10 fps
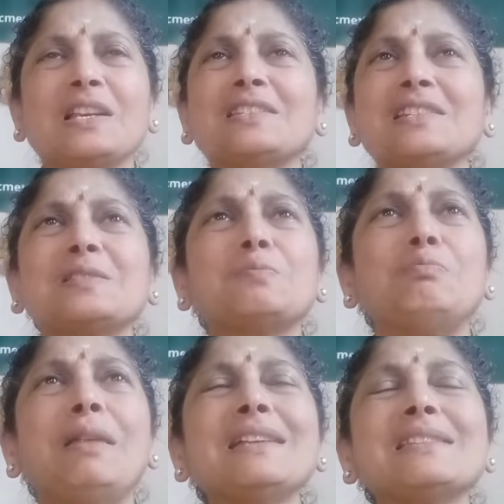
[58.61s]
let's
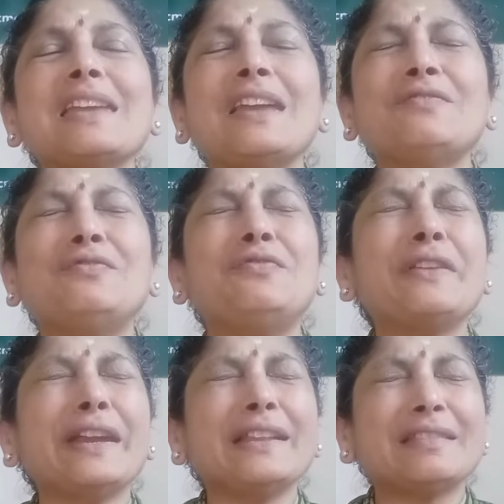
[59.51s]
just bless
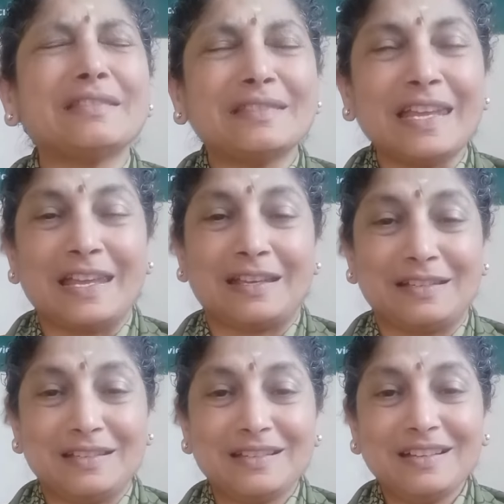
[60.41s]
everything.
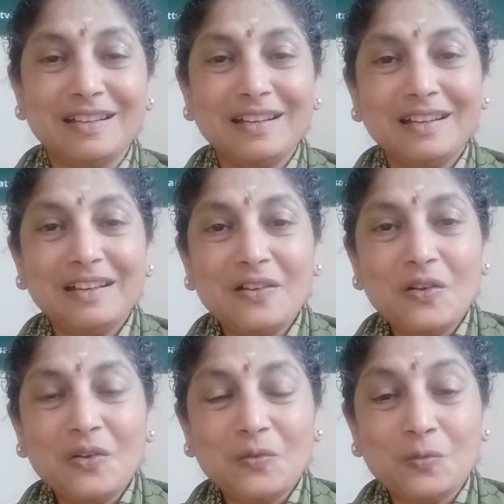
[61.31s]

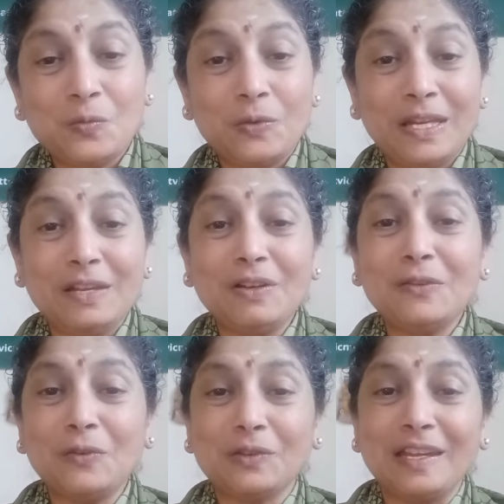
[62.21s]
Even
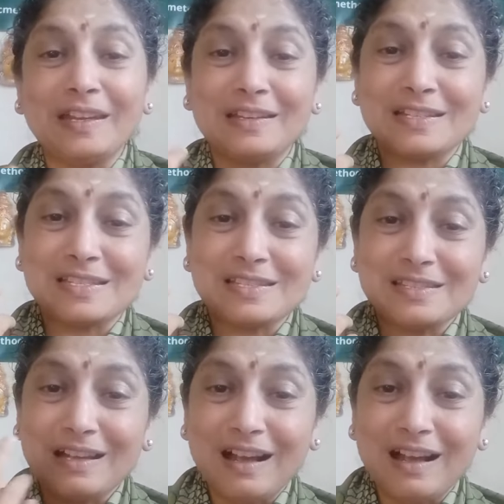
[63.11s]
if you think it is